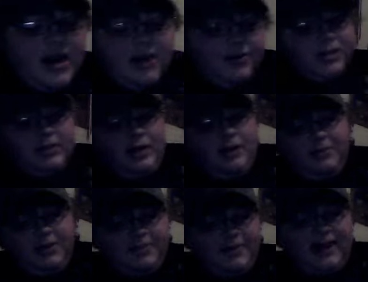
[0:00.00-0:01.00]
anyways, let
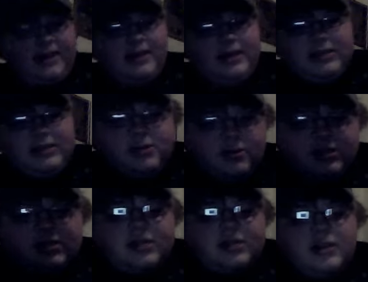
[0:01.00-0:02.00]
me get back to this. So
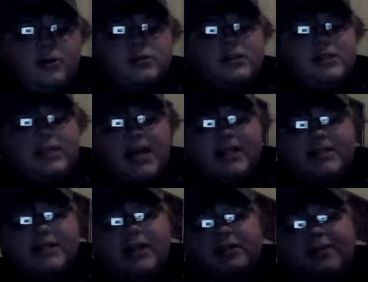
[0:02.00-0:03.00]
this is the old
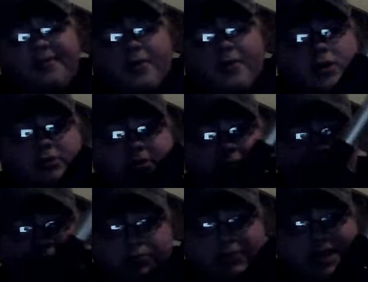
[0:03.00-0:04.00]
ZXS 400
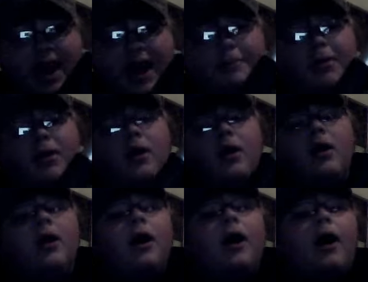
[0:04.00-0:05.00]
from Zap.
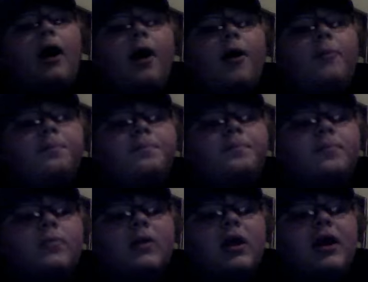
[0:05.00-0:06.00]

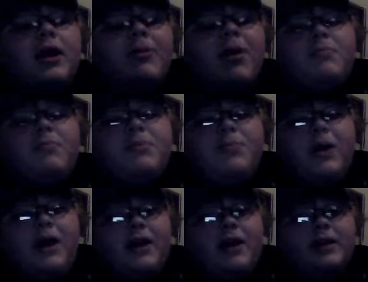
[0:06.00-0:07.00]
And I might be
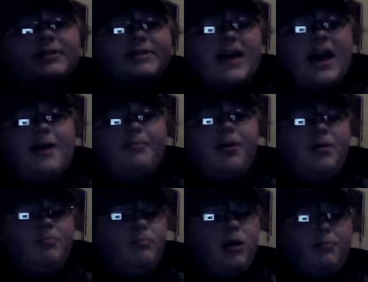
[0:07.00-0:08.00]
buying a Zap
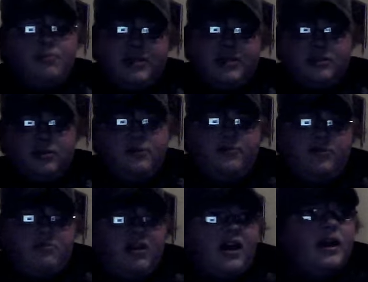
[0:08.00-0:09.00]
pump pistol
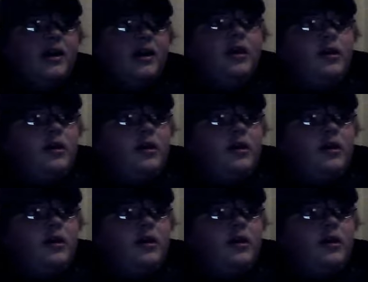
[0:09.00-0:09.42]
from a guy